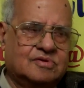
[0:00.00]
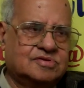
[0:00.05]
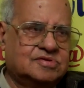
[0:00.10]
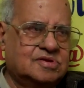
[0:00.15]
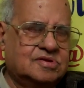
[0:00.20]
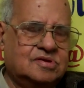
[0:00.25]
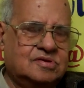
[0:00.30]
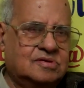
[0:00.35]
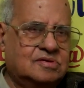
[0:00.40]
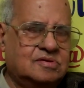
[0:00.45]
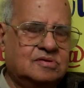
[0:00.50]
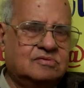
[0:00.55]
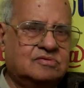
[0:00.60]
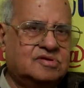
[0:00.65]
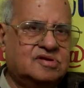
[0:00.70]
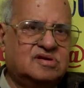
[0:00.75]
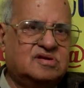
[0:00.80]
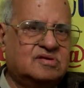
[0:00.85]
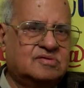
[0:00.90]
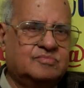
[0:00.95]
You
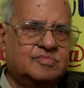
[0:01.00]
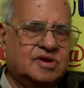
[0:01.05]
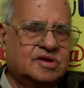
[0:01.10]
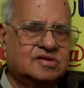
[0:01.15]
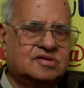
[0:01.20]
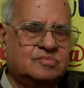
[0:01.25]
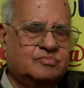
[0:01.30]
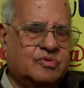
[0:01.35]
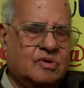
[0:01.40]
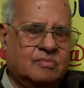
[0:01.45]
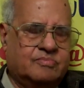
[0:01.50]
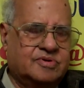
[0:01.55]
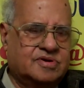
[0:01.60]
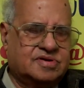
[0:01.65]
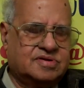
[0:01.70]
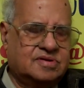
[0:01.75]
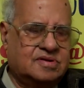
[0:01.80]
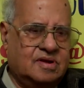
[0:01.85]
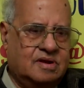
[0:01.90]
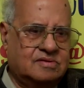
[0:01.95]
didn't make the
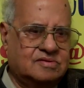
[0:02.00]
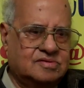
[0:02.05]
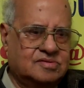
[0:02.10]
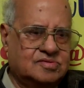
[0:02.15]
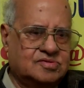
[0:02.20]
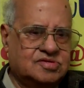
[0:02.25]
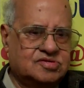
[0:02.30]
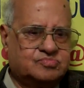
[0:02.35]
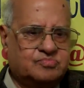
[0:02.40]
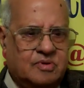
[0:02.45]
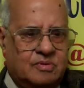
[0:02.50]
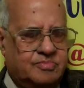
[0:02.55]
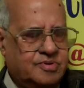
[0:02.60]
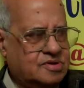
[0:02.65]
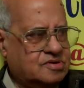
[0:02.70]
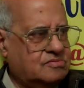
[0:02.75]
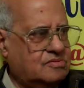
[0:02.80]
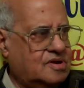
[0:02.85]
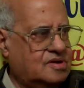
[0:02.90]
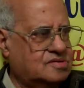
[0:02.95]
property. This
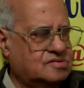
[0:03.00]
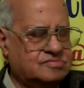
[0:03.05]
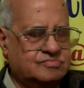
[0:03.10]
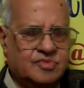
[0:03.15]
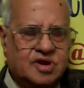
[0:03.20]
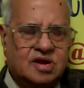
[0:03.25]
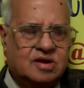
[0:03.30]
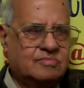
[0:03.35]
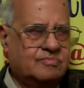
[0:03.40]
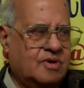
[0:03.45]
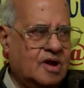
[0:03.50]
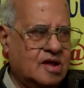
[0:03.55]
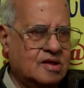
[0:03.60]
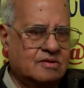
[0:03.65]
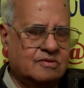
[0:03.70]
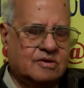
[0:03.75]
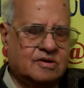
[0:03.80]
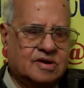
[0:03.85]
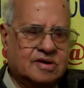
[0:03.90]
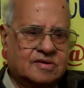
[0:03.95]
property was made by
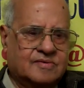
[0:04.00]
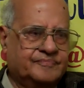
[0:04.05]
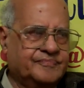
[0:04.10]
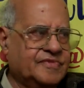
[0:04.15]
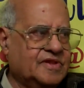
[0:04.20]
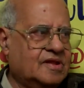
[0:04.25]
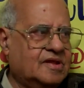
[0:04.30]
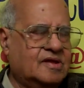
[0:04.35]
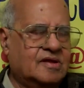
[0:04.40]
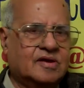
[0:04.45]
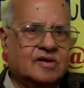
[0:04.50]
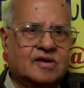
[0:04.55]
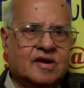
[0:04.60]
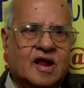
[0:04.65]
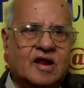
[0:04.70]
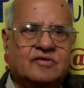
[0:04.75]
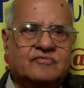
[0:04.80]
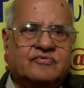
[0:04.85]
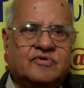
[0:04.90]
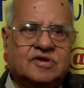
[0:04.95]
your
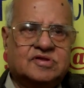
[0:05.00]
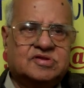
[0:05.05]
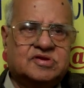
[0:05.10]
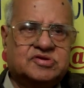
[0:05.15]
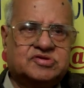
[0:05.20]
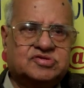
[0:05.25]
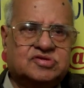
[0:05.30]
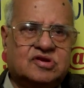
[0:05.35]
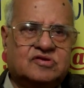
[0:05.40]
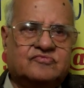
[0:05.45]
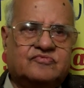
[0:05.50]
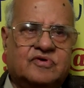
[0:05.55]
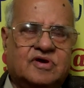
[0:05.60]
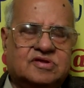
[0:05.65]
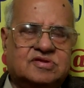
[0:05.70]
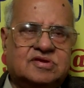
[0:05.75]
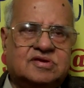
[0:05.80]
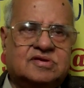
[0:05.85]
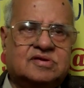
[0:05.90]
grandfather's father.